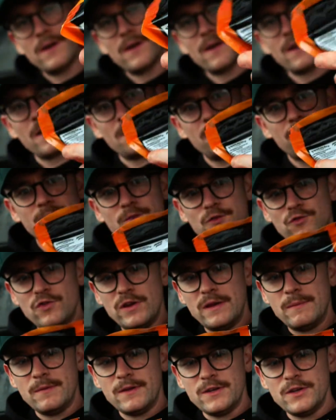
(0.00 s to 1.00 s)
are they,
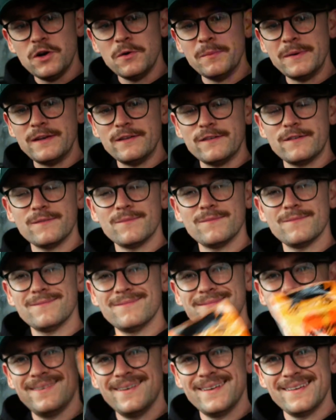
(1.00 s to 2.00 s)
dreamy yummies.
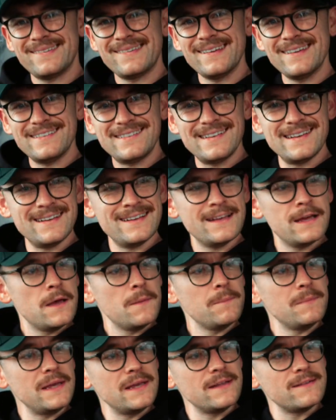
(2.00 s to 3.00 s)
So
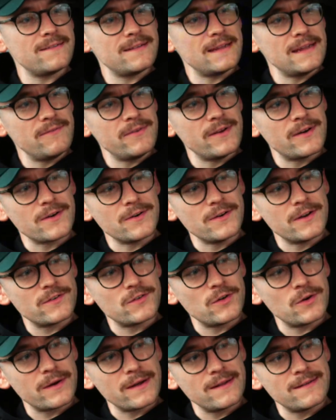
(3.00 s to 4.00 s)
me and Stevie are going to
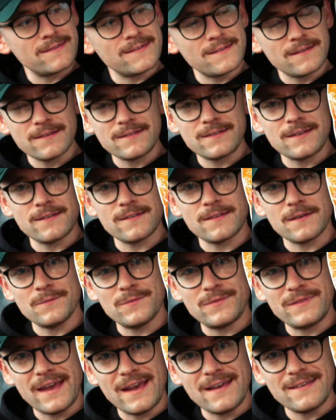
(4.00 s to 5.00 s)
tuck into some
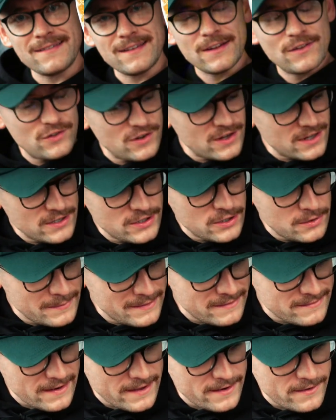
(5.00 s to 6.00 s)
tasty chicken
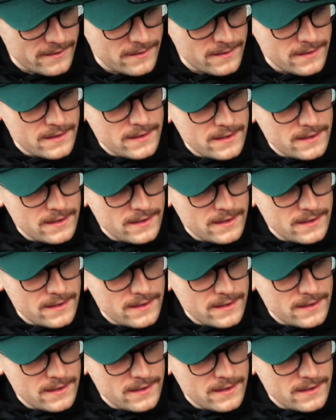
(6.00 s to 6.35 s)
yummies later.